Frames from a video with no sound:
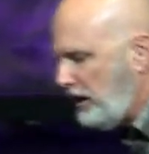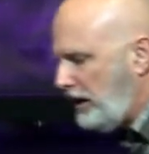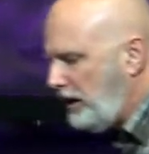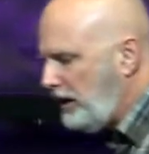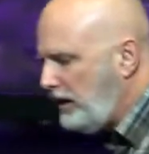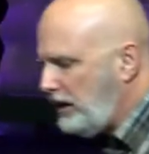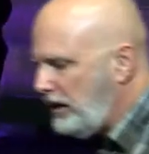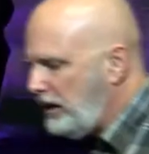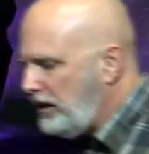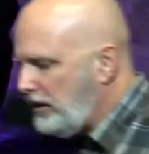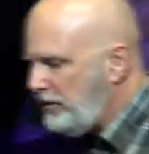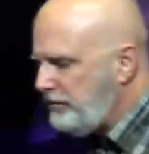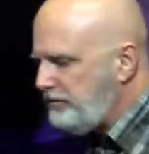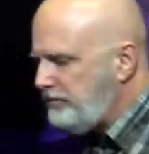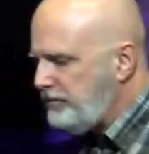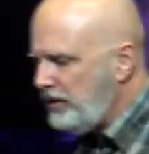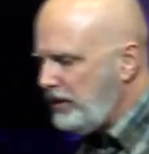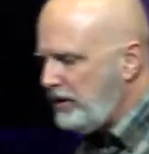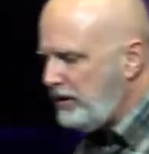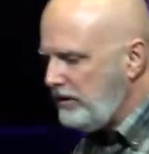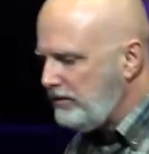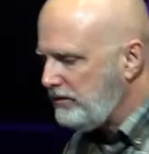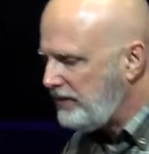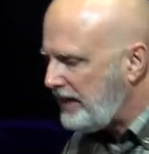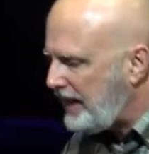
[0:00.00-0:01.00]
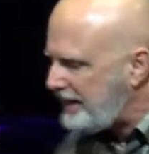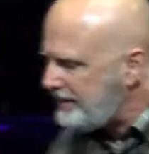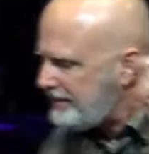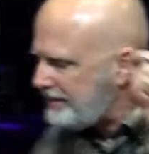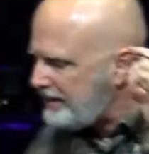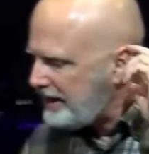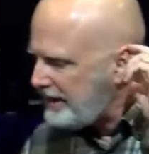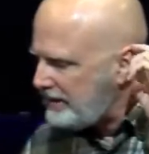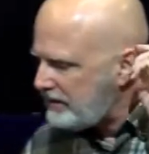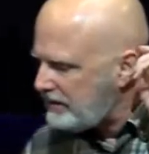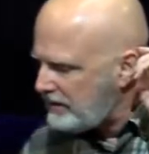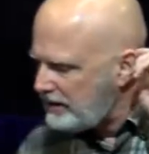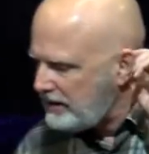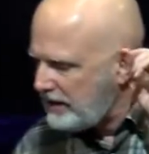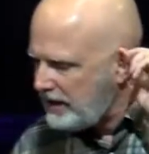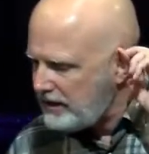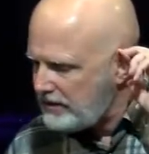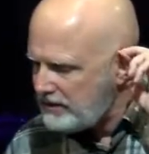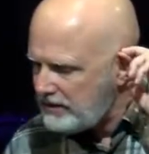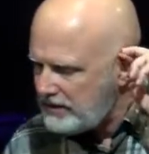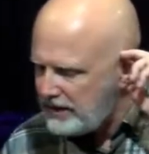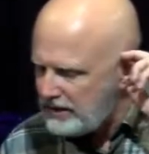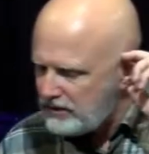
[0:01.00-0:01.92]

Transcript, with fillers: uh, um, that, that, that,